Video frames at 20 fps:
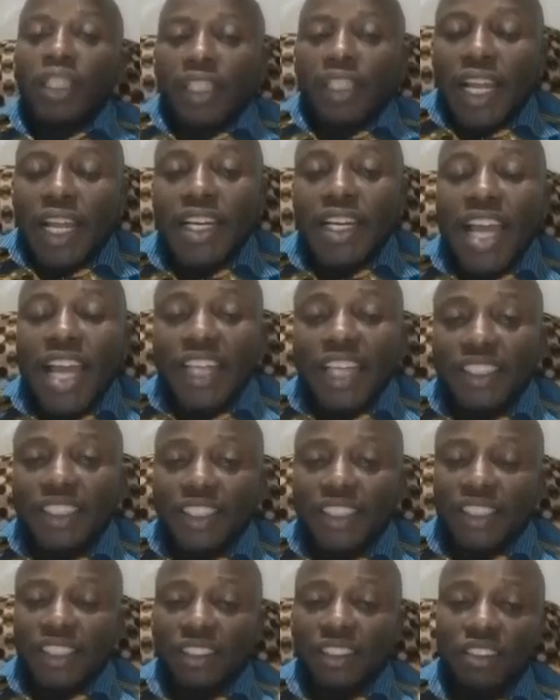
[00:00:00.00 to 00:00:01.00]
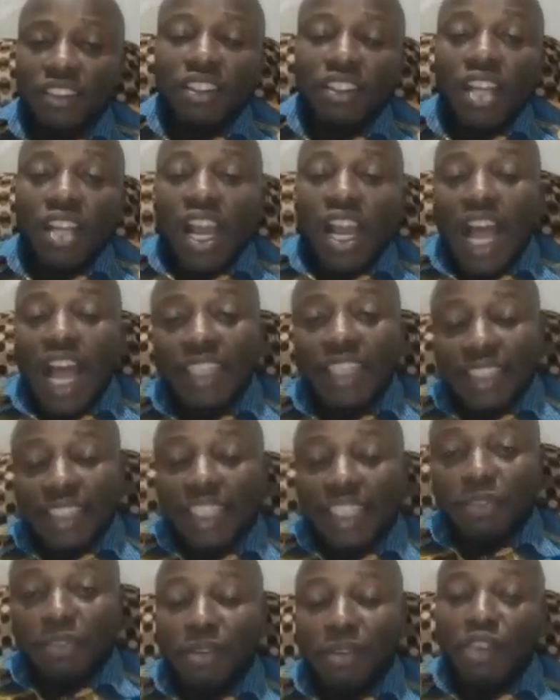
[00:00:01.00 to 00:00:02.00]
The next
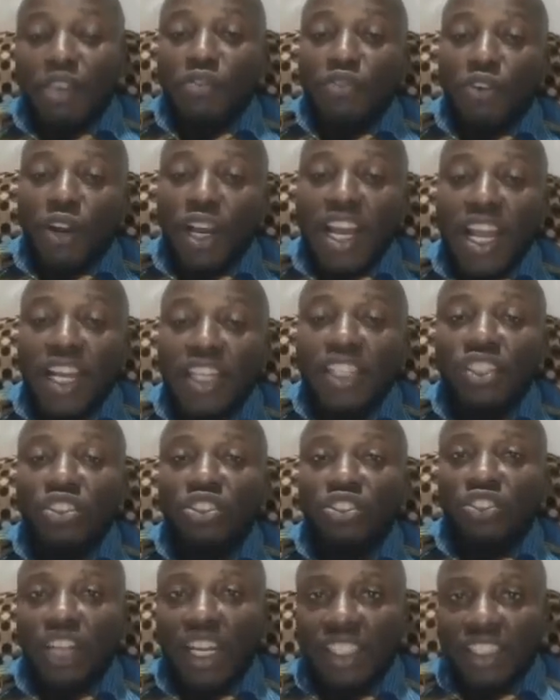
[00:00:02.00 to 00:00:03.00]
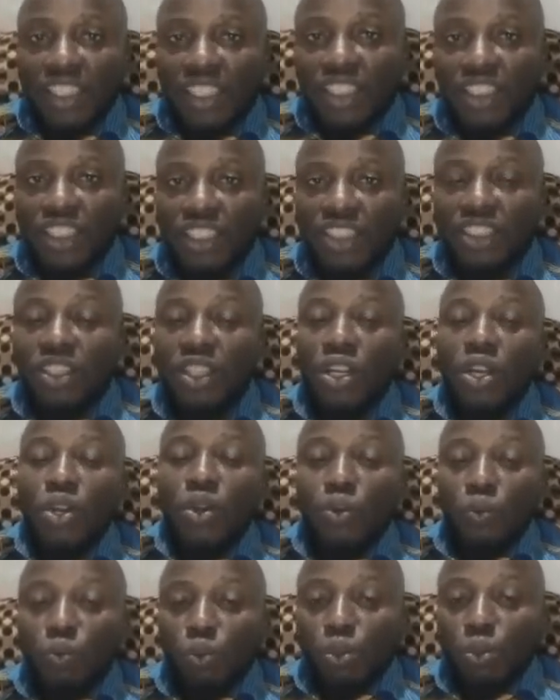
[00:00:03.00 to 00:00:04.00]
assessment for learning strategy
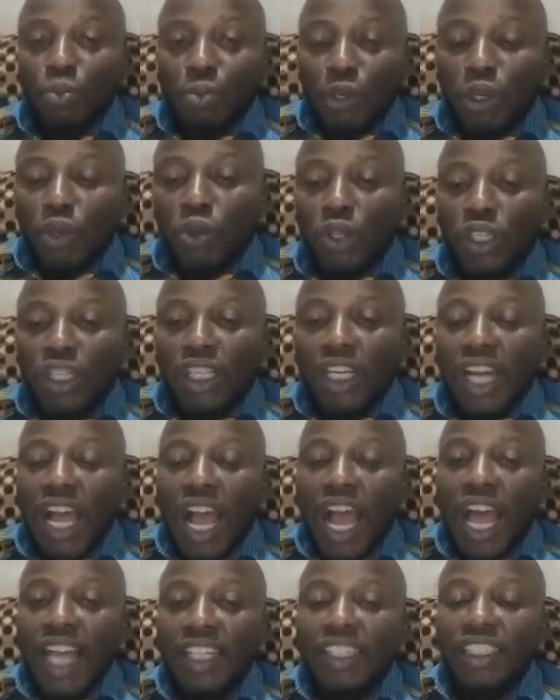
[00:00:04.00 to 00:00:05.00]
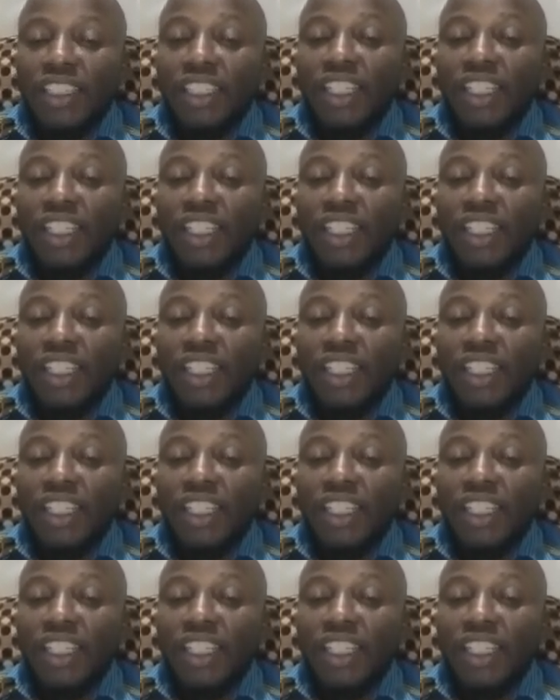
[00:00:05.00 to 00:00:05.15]
we'll be looking at